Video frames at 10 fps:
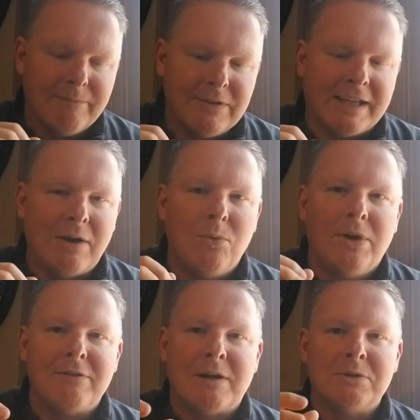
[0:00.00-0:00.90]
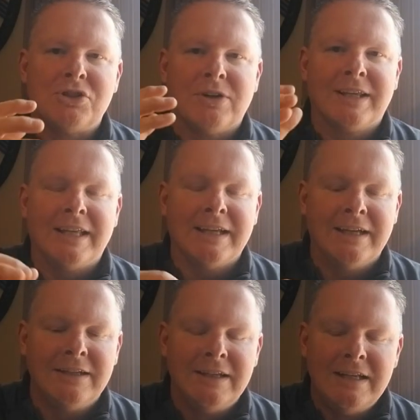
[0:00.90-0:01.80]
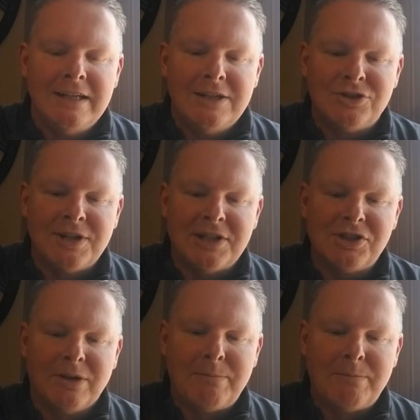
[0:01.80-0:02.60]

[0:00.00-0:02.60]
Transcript: like I would if I was drinking a traditional